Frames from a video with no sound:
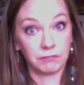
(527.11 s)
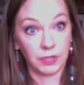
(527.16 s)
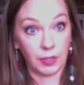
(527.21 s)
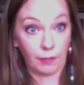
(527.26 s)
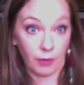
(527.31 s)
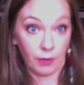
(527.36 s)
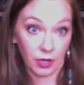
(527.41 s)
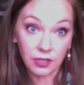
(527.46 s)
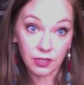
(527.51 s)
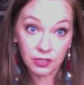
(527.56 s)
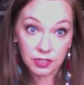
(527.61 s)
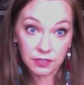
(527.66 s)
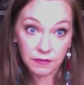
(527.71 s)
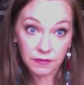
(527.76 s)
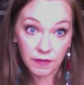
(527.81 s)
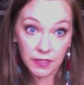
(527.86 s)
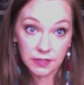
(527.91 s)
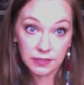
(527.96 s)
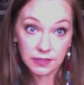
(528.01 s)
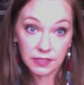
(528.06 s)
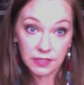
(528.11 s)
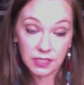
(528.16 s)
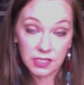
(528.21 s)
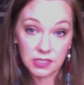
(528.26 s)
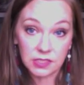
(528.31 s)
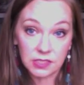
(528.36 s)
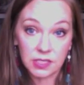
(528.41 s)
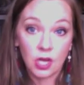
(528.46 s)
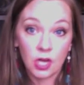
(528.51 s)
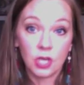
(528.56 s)
their partner's
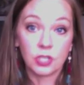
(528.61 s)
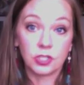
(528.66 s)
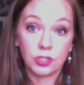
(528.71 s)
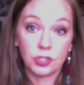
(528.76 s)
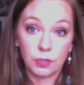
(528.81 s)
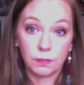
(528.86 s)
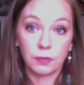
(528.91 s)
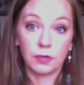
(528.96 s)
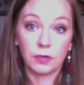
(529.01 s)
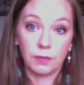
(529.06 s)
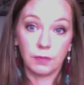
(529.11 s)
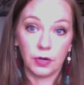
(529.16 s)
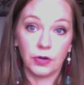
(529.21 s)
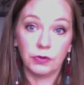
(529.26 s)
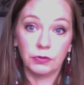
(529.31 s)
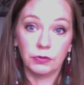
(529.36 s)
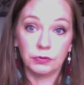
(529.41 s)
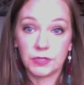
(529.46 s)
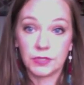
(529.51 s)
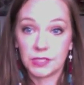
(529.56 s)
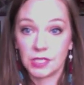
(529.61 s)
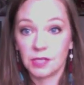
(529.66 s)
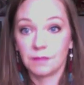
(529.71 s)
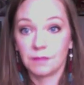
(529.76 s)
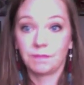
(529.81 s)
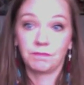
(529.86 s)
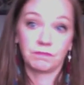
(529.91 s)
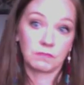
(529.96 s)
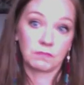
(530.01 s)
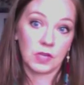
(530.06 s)
faces
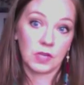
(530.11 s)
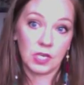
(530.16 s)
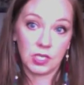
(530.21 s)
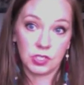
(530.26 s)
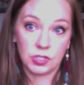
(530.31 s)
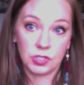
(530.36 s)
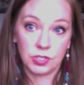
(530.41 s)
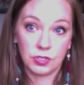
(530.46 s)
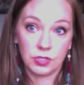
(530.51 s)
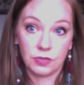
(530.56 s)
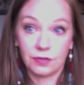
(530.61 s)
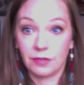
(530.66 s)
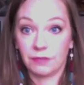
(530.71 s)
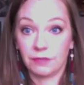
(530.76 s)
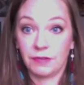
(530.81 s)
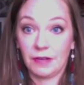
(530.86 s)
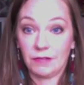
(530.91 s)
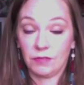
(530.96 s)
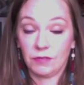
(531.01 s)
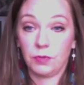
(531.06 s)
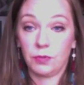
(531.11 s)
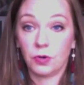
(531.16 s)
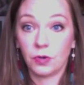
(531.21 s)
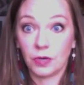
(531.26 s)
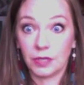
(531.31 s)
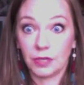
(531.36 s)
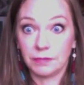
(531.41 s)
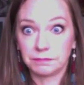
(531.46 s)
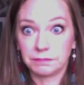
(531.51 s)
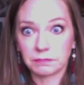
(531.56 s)
superimposed into their favorite
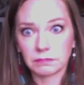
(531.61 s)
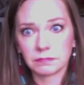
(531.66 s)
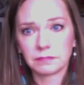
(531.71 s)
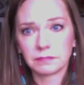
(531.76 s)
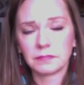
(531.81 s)
porn.